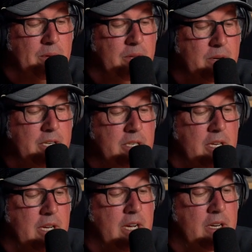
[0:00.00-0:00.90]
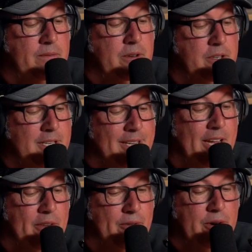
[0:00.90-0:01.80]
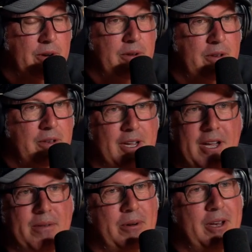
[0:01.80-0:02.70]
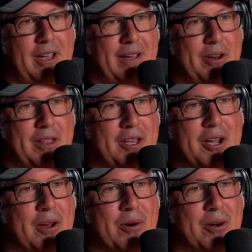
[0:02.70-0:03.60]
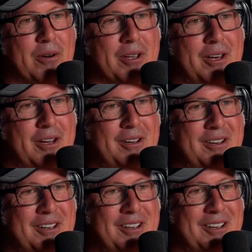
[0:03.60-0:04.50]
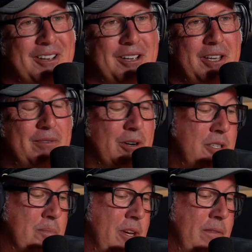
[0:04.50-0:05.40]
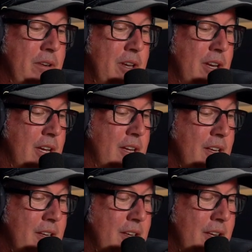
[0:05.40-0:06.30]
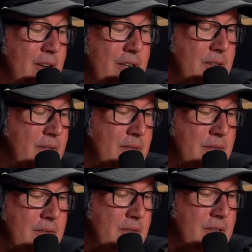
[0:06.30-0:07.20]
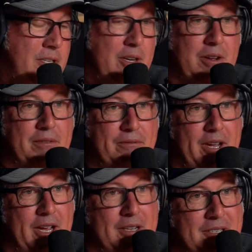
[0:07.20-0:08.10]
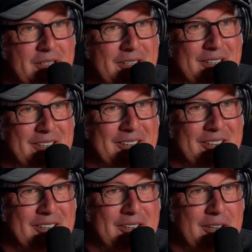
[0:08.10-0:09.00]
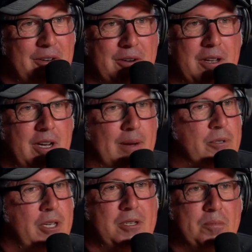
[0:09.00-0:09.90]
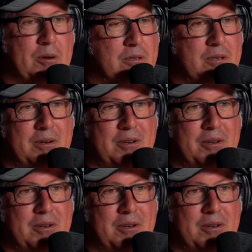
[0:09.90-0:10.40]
And the reason they are, to get through, you can't really have anything go wrong, you know. If I just be vanilla and I sit on the fence, I'm not going to upset a sponsor.